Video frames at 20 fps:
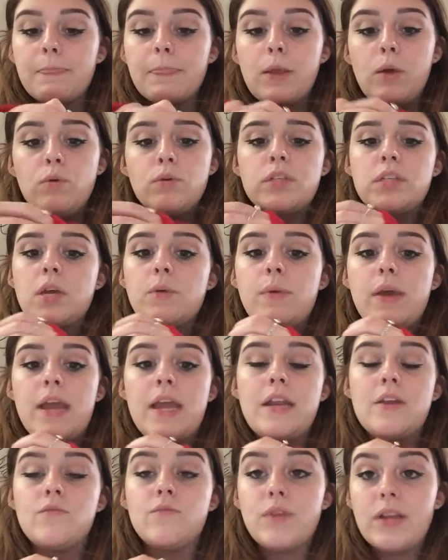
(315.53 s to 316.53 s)
Also
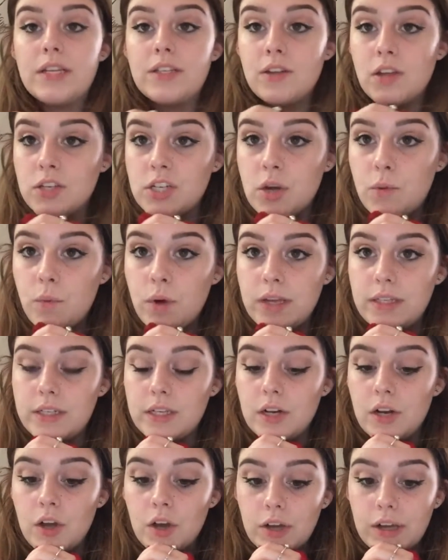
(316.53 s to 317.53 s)
in research, I wanted
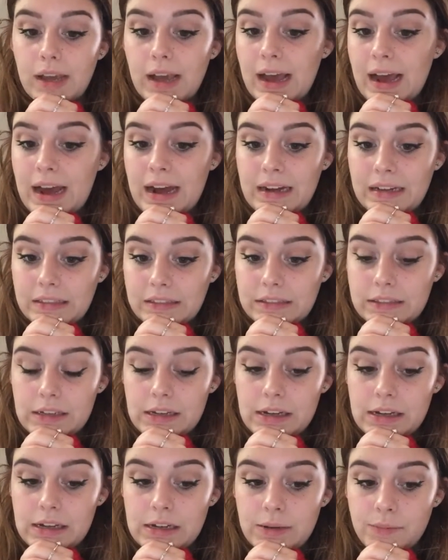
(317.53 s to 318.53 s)
to look at
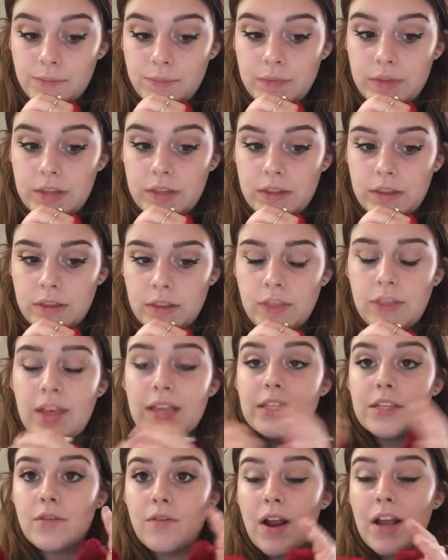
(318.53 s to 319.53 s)
the
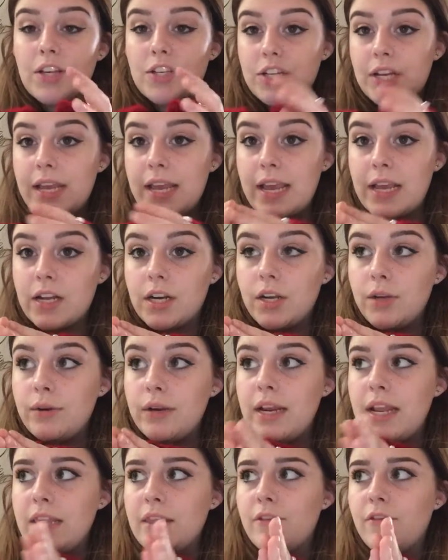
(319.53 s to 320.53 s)
things that are actually
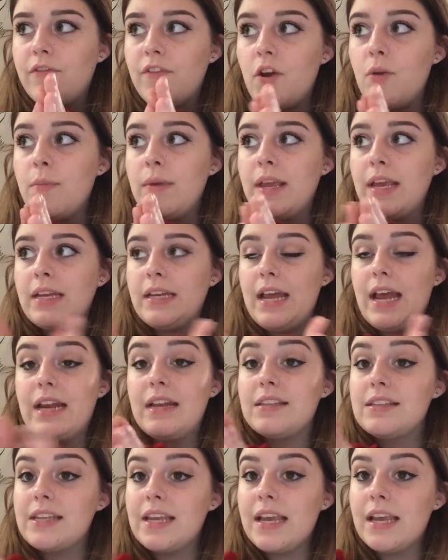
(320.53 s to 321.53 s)
included in the filming and
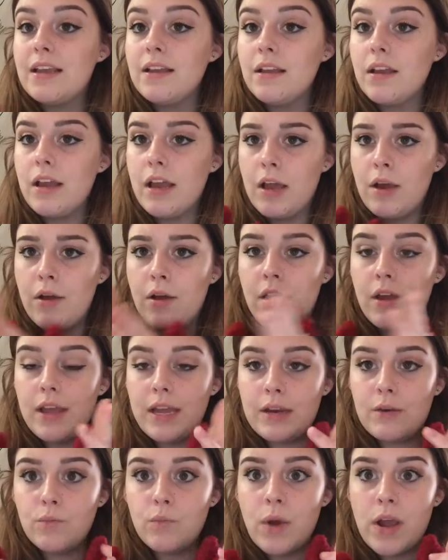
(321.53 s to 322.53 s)
editing
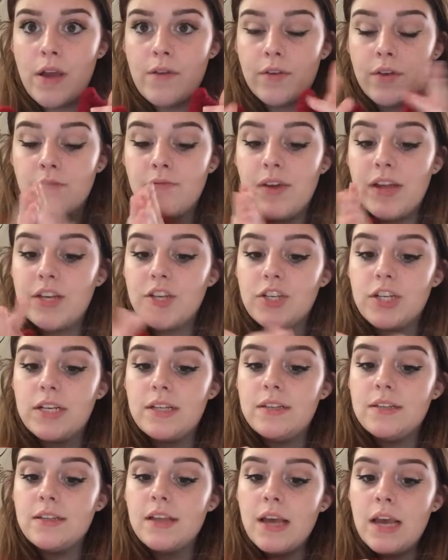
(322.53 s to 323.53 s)
in way of
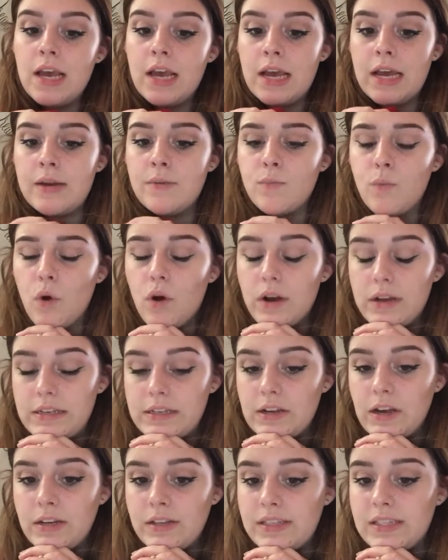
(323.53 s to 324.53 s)
conventions, and what
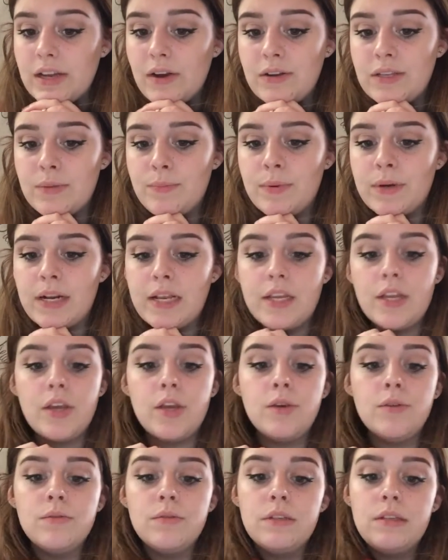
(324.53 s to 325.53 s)
is kind of stereotypically
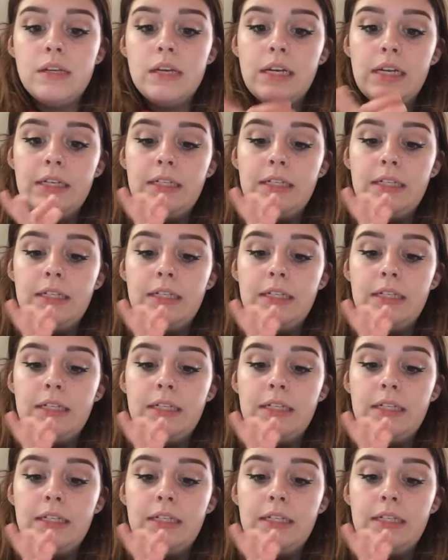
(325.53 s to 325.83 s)
used.